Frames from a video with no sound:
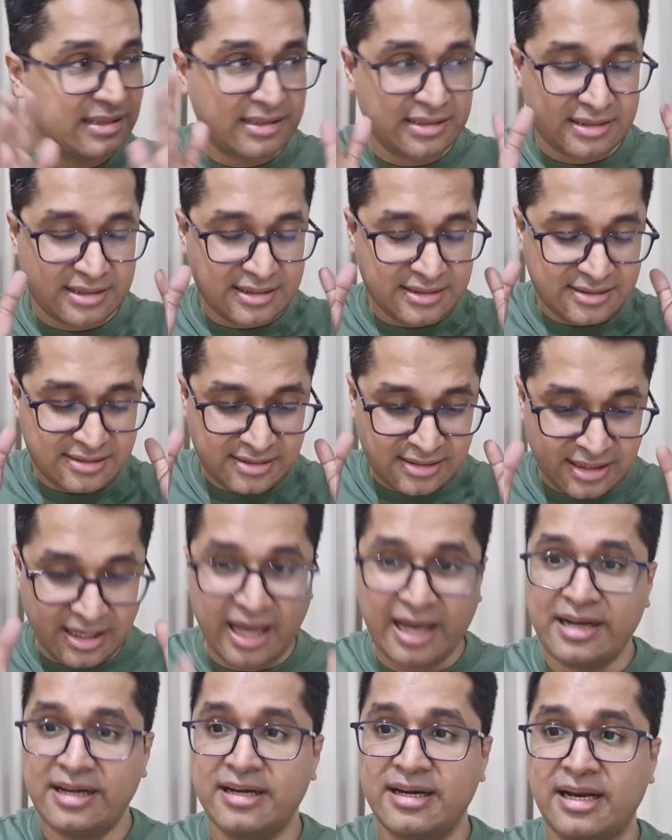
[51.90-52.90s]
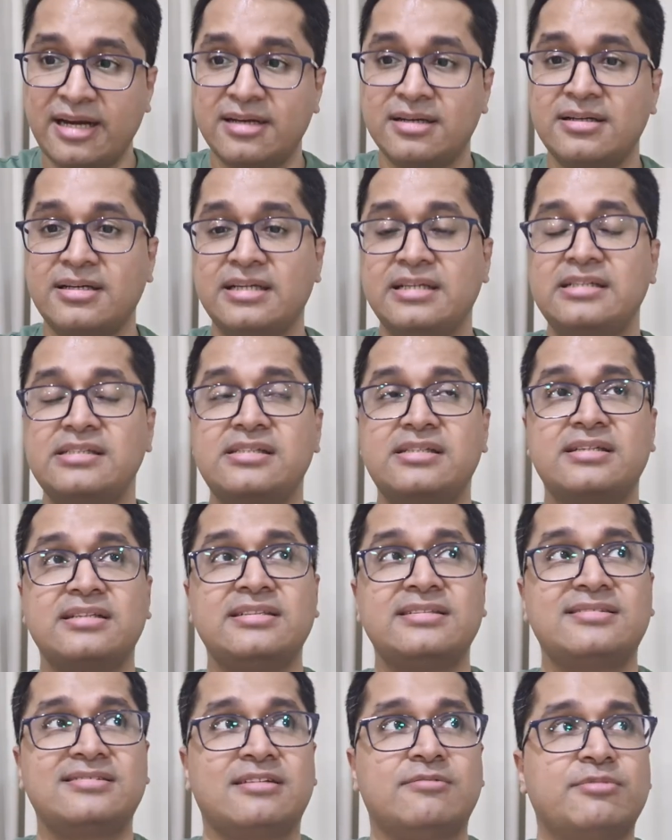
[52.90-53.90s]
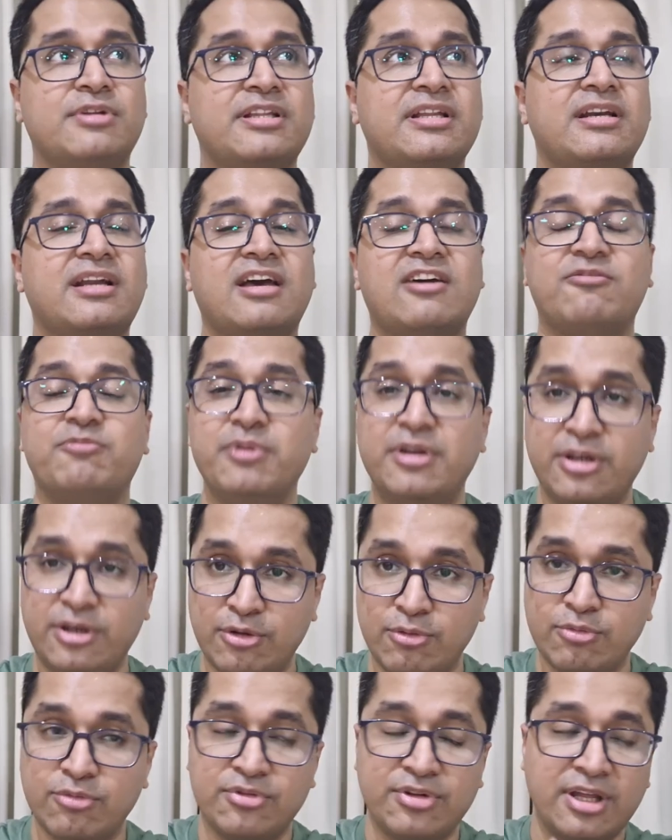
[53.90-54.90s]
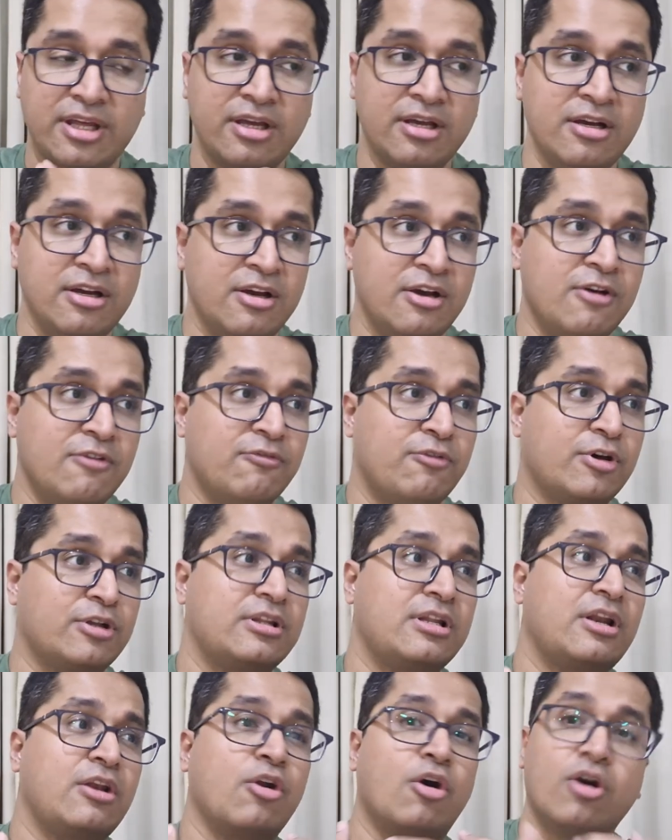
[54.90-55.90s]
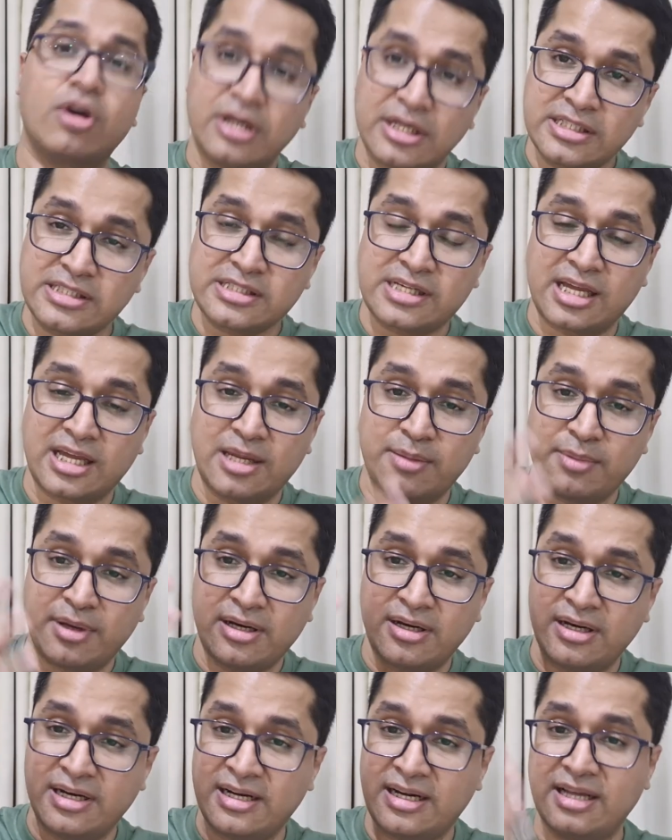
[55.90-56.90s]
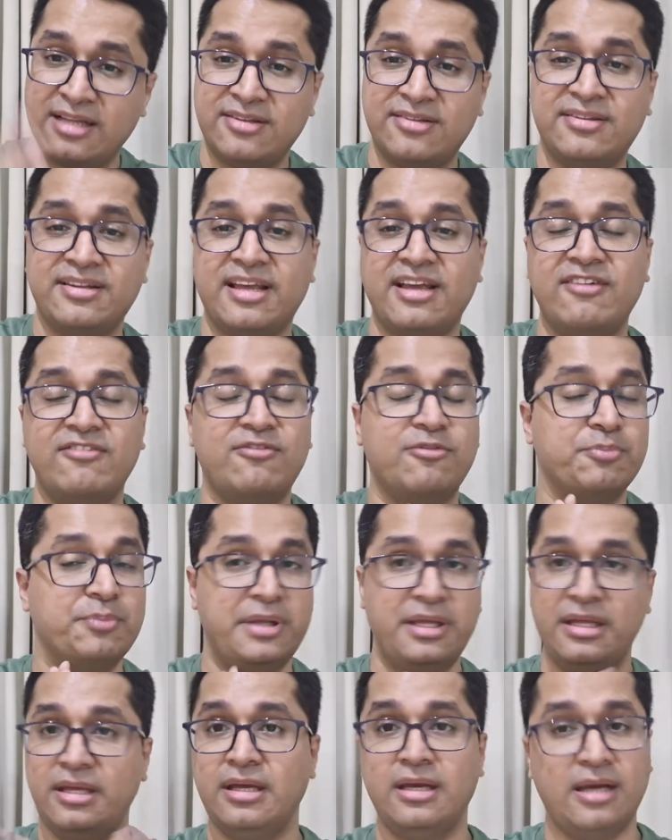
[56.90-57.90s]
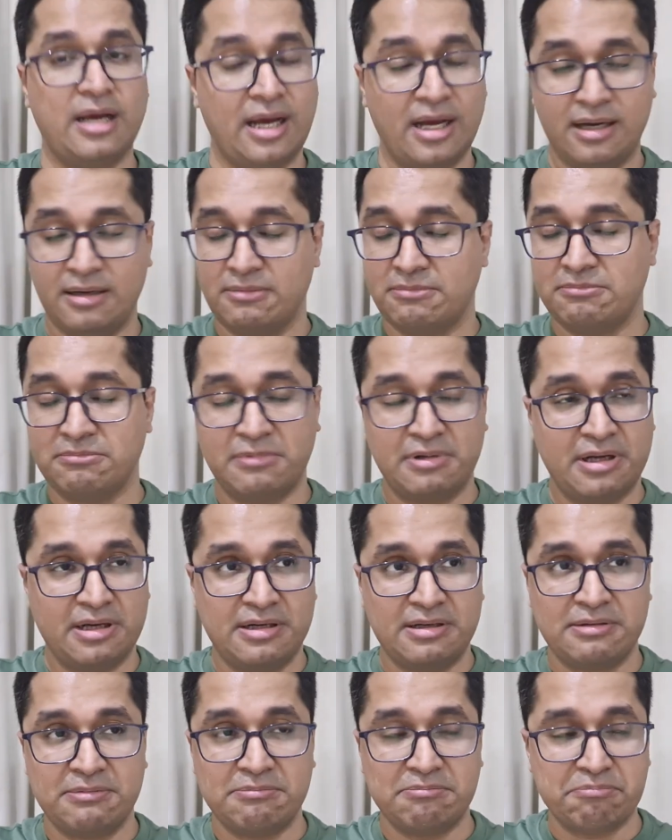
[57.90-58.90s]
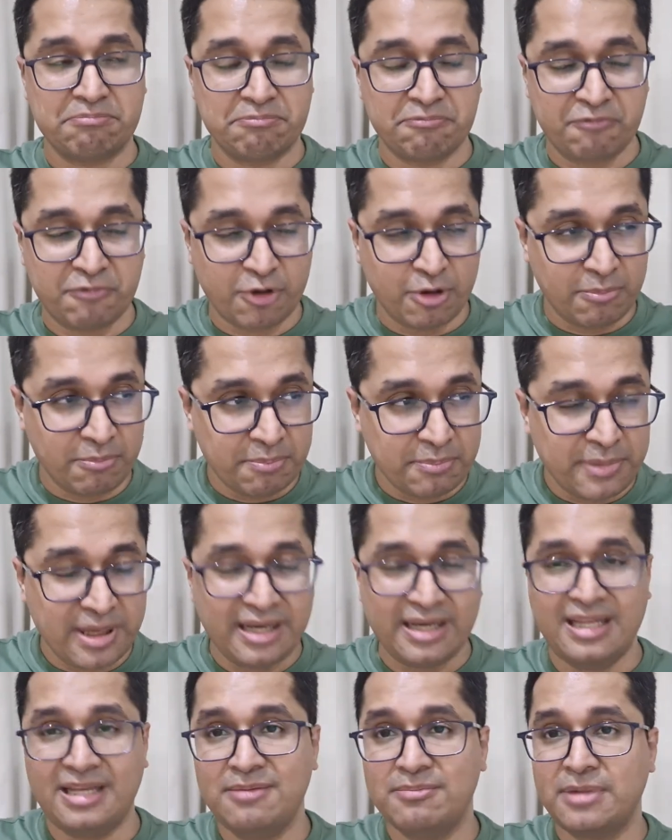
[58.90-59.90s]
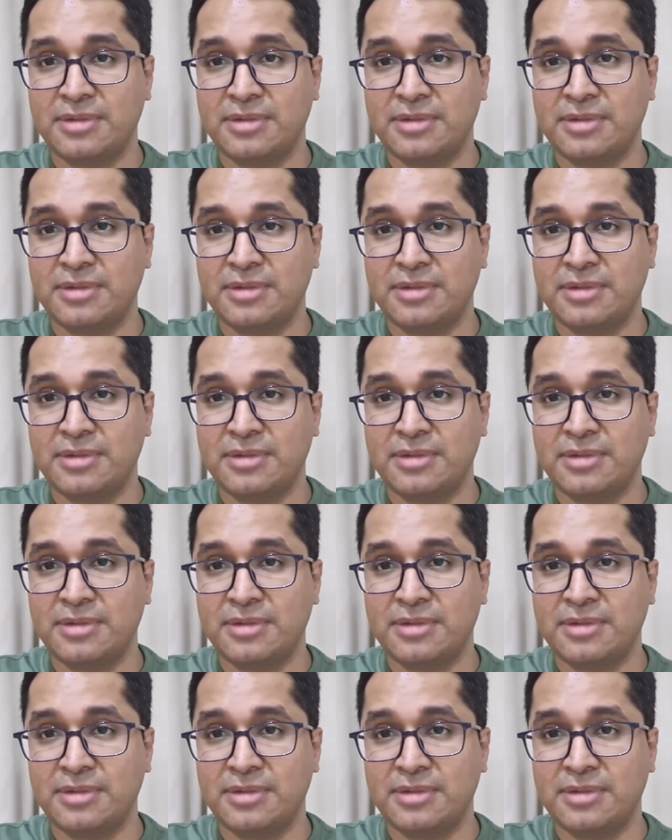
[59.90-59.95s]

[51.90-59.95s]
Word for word: this lie detector test is something that i've been using for the longest time and it has saved me from many,